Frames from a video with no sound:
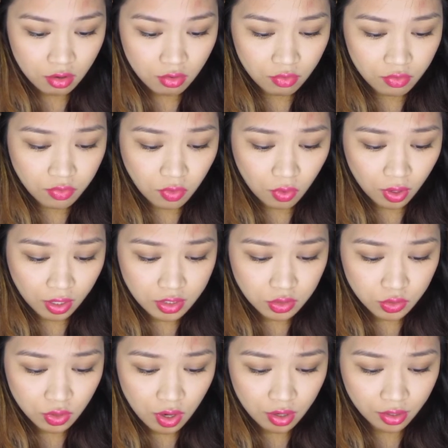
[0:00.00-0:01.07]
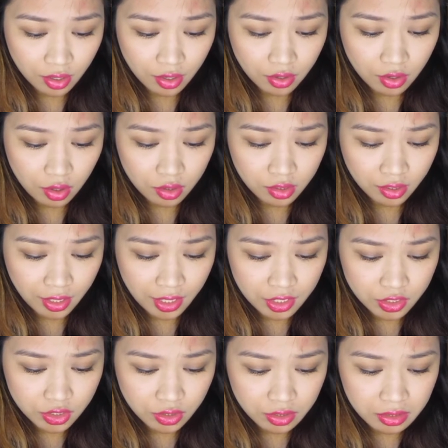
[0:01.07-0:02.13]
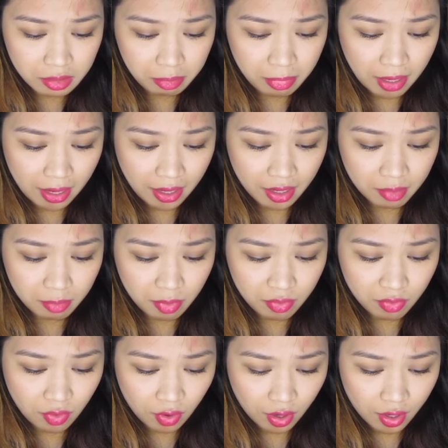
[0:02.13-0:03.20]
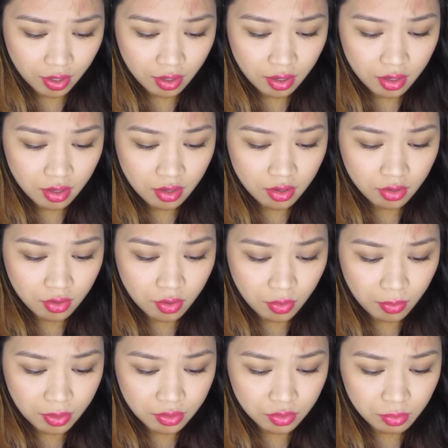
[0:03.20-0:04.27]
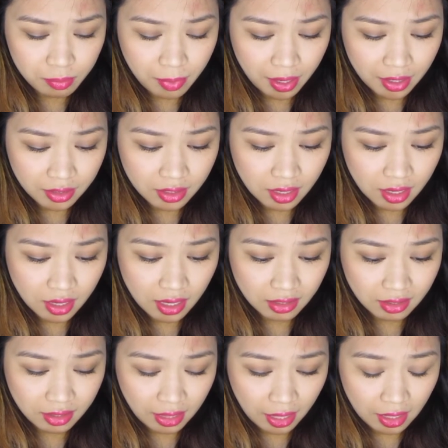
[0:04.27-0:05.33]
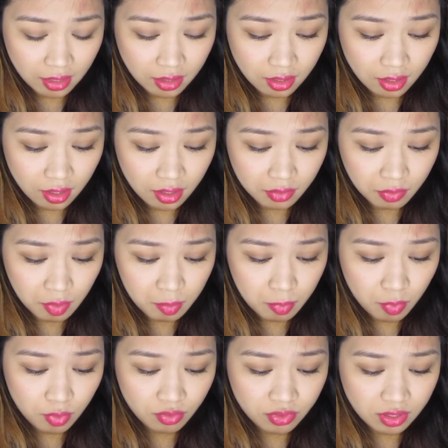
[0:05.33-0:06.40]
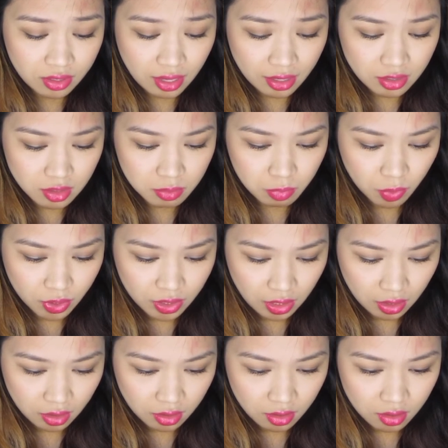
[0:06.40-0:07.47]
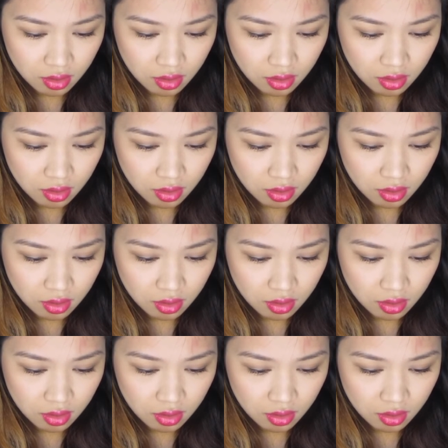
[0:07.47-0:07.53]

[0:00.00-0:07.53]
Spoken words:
For stronger coloration, applying before going to bed at night and remove the next morning.